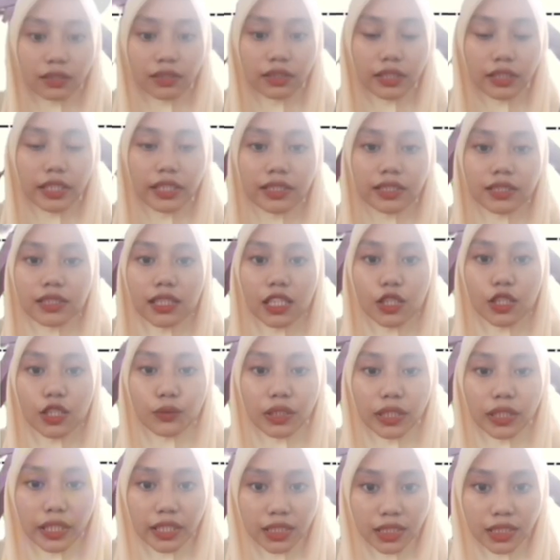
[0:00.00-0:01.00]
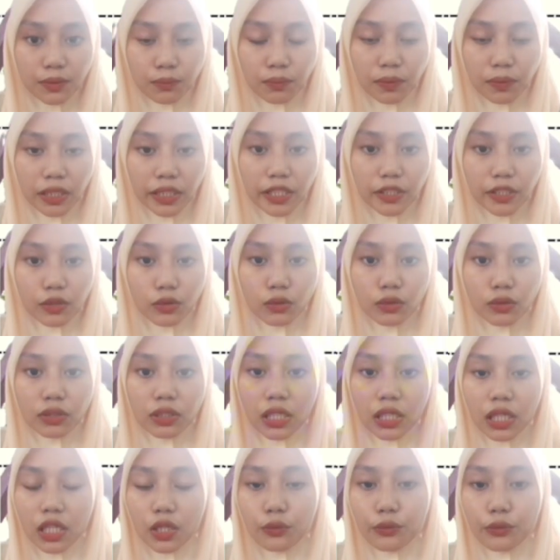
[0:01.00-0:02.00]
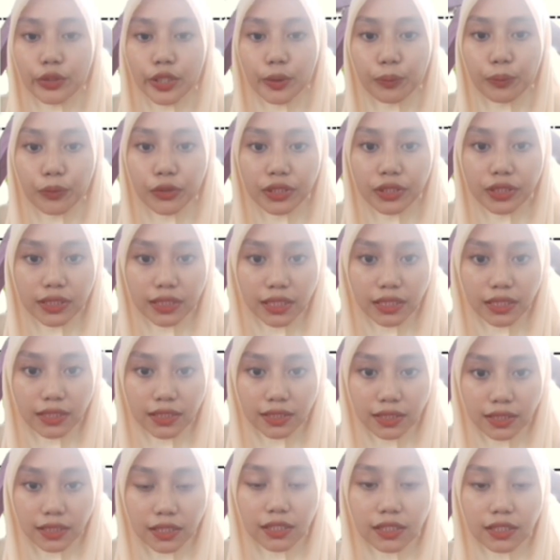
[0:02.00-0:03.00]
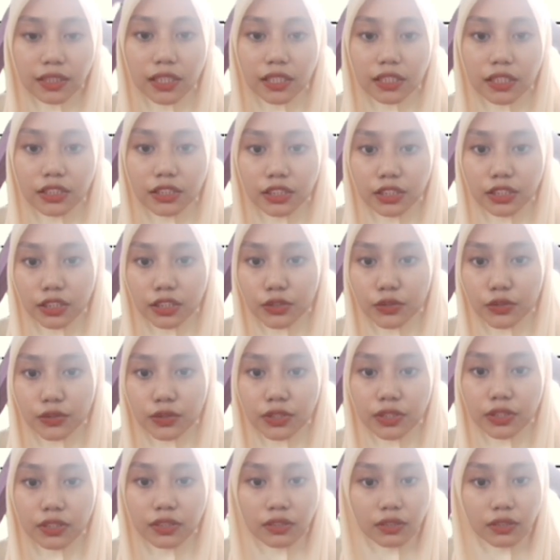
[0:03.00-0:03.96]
Next, I will explain on how remote sensing can reduce